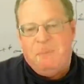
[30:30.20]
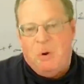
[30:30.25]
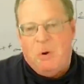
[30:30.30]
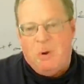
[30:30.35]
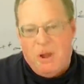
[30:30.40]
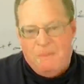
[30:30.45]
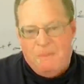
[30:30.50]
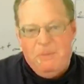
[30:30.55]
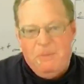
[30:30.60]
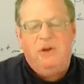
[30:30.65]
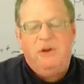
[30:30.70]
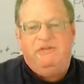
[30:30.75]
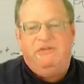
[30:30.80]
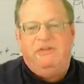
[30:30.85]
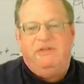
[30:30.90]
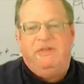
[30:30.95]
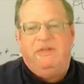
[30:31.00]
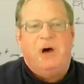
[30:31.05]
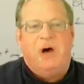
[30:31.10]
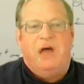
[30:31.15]
components
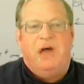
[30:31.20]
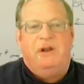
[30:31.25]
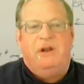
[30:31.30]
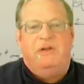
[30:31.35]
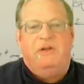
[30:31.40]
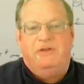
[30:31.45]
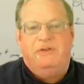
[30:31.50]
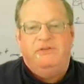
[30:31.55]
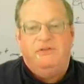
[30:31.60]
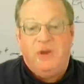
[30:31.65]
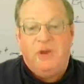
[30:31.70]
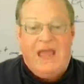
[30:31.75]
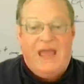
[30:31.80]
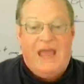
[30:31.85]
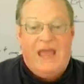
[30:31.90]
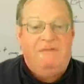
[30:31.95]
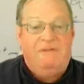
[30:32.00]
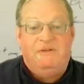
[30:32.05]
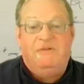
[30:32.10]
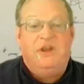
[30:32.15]
of the model. So you can't
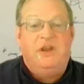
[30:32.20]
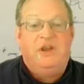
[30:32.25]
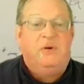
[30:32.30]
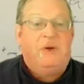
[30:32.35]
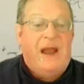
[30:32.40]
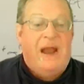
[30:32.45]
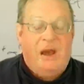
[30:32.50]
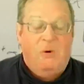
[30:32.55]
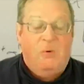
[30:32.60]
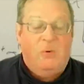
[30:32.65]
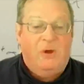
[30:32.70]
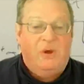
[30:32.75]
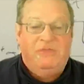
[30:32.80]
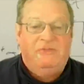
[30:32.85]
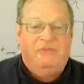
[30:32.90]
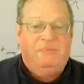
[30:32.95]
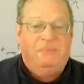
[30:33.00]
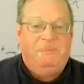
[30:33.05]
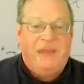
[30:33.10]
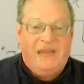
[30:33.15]
even figure out
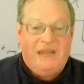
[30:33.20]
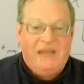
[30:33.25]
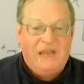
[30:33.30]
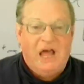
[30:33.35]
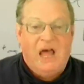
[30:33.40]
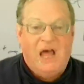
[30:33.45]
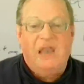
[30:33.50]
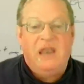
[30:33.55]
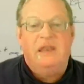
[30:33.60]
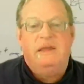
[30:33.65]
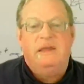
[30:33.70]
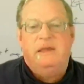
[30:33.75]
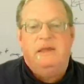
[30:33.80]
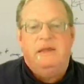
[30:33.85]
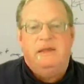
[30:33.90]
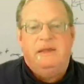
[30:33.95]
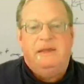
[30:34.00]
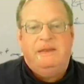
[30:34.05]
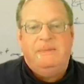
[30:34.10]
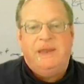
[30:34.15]
what's being done
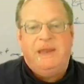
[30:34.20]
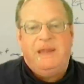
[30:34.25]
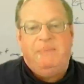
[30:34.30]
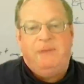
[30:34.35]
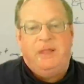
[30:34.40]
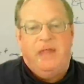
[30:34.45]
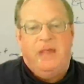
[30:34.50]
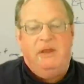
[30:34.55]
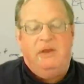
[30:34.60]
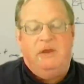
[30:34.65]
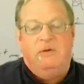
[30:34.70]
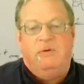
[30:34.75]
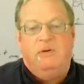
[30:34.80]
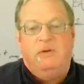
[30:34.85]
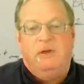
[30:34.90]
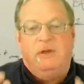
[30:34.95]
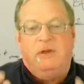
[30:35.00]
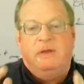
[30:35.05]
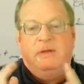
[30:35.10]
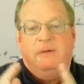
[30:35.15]
to manipulate you.
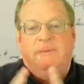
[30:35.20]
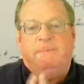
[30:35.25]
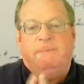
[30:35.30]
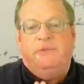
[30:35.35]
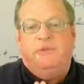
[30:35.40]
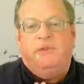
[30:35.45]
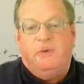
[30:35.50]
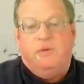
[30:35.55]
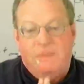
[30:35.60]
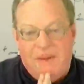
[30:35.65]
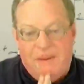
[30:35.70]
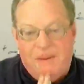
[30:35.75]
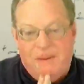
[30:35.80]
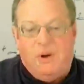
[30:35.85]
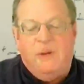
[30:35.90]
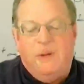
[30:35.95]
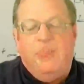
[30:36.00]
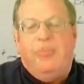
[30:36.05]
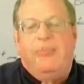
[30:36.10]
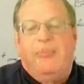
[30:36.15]
But
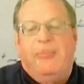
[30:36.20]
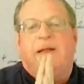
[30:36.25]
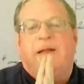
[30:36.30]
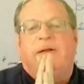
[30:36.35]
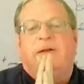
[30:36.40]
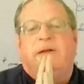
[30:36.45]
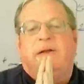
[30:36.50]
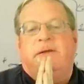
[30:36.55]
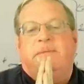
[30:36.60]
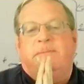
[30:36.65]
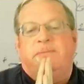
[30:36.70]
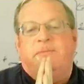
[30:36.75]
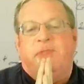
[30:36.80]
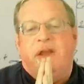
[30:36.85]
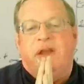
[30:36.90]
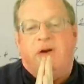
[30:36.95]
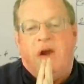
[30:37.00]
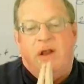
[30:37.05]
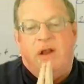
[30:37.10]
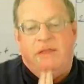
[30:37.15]
remember,
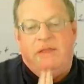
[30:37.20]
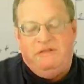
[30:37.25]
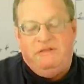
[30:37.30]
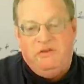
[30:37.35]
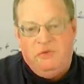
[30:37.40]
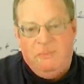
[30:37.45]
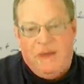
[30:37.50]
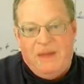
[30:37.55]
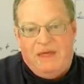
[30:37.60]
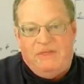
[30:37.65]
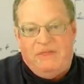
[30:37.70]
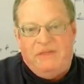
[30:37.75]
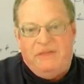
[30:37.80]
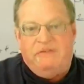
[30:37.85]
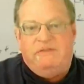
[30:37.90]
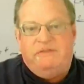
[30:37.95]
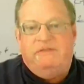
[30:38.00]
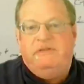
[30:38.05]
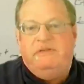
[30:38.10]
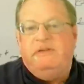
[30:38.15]
there are these new
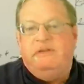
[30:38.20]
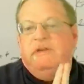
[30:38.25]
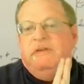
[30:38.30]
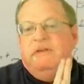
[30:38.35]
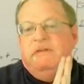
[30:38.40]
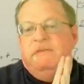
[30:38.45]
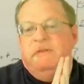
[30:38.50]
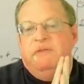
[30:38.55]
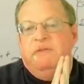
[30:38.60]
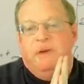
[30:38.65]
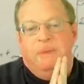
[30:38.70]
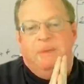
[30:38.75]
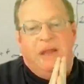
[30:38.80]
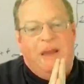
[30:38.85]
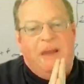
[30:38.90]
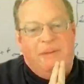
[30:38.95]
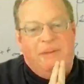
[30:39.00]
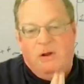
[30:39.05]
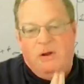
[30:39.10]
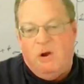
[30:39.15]
methods that are
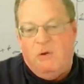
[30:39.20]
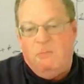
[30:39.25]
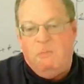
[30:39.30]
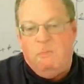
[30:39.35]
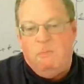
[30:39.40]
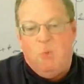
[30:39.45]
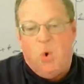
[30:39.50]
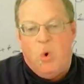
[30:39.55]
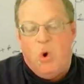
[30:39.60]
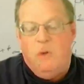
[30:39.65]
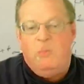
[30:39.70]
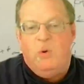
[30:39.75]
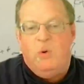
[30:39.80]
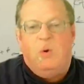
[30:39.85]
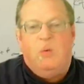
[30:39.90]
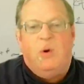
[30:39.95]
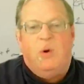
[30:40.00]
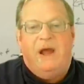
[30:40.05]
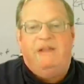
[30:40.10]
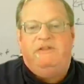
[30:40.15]
becoming more and
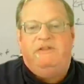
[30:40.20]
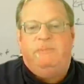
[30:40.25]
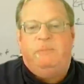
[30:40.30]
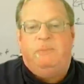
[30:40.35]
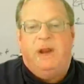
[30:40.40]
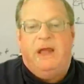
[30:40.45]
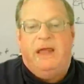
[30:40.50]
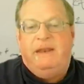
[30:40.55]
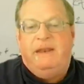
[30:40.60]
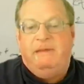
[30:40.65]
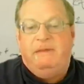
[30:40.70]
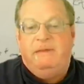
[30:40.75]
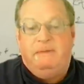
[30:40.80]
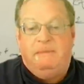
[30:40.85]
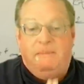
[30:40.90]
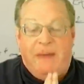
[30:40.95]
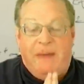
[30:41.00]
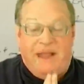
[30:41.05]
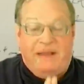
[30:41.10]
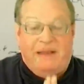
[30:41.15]
more widespread,
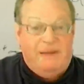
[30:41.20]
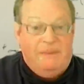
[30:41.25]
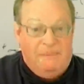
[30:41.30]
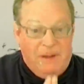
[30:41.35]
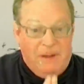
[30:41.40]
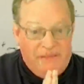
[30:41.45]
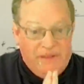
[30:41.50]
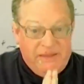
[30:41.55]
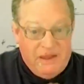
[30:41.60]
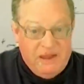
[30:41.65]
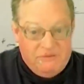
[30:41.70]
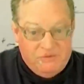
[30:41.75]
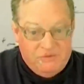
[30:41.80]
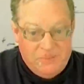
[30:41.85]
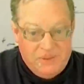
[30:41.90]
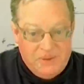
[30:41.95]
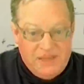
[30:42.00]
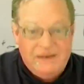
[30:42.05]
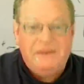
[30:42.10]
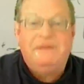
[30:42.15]
backed up by the
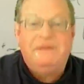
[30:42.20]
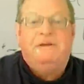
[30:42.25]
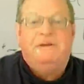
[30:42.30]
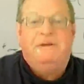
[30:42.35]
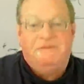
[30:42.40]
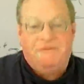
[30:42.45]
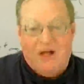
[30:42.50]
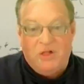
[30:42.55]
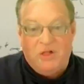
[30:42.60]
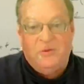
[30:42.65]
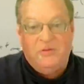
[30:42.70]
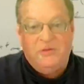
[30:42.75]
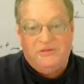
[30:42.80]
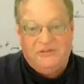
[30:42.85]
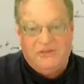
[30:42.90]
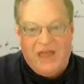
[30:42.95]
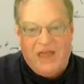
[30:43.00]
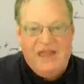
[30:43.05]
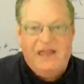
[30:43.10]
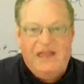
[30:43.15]
government, follow the
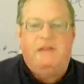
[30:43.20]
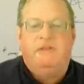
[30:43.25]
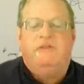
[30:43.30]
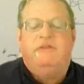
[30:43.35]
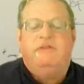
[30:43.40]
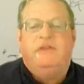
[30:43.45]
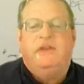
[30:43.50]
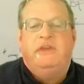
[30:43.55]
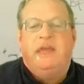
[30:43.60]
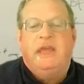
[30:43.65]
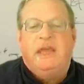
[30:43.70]
science,